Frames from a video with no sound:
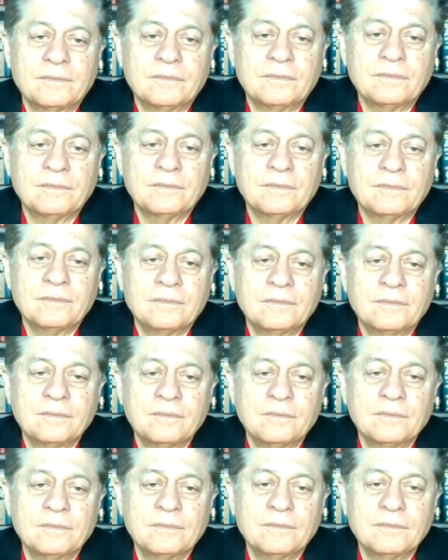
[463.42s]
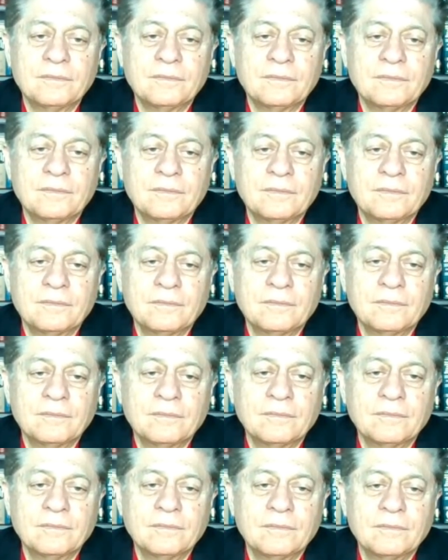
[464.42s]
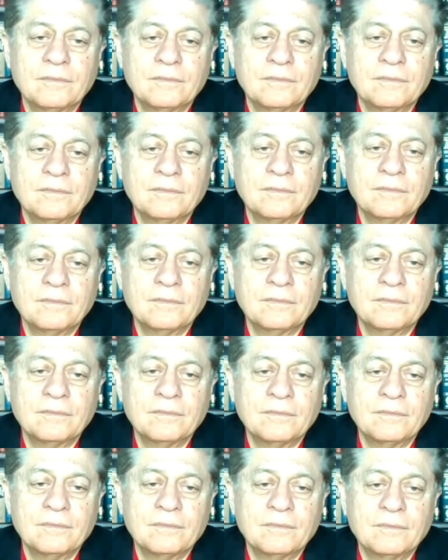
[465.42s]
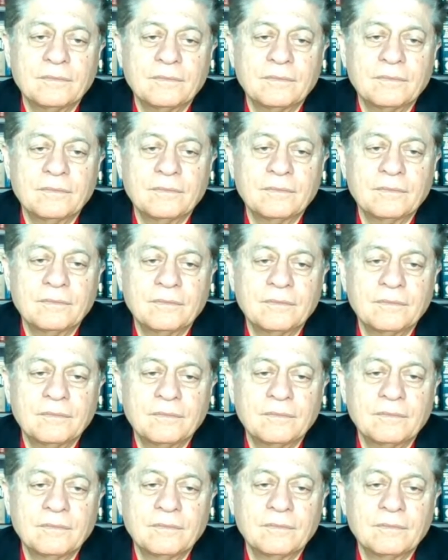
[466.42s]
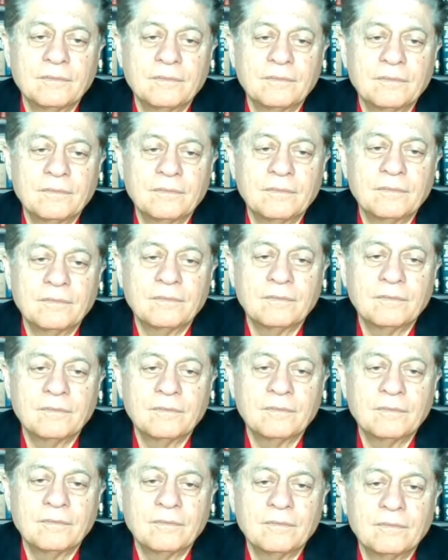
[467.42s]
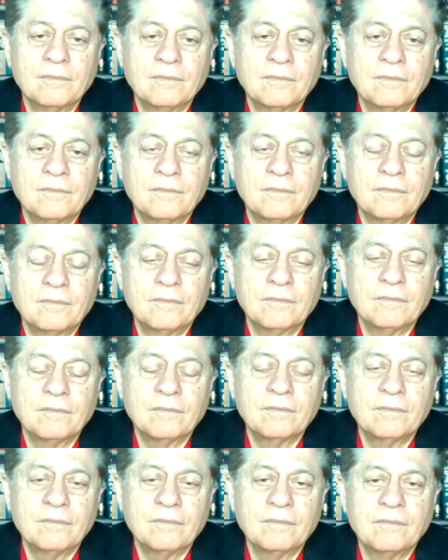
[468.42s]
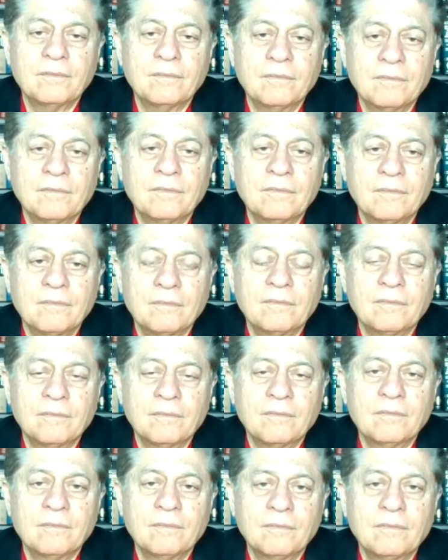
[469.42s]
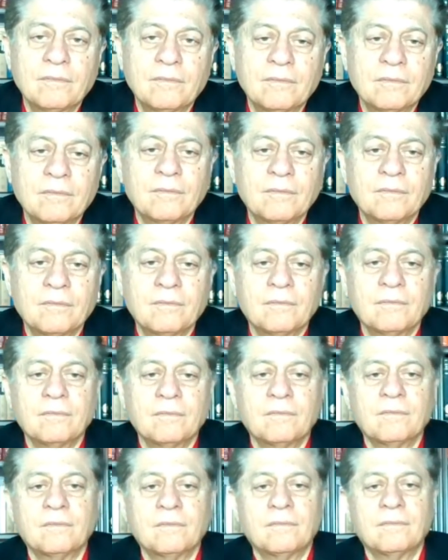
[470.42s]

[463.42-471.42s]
[no speech]